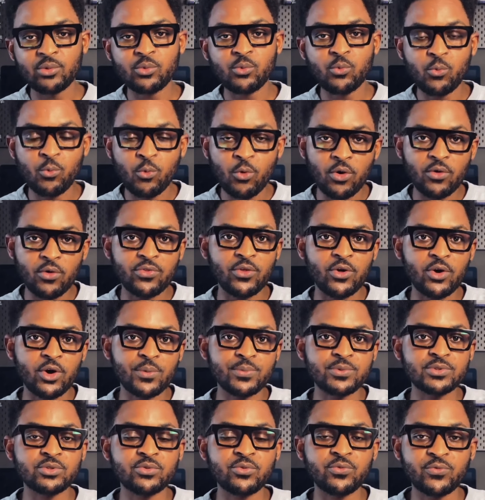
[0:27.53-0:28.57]
worth up
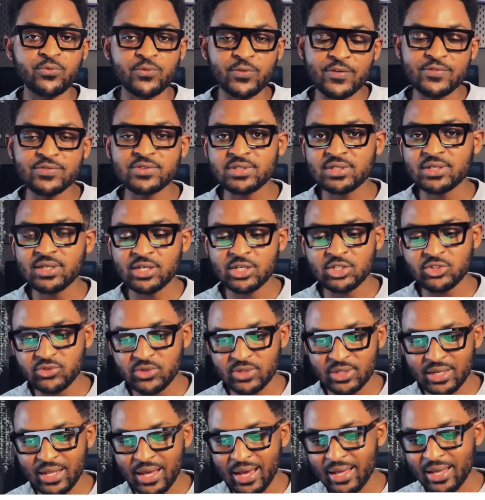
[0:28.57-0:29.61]
to
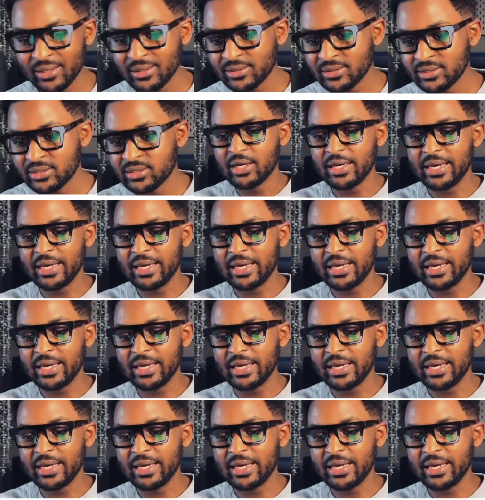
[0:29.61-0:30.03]
$1,500.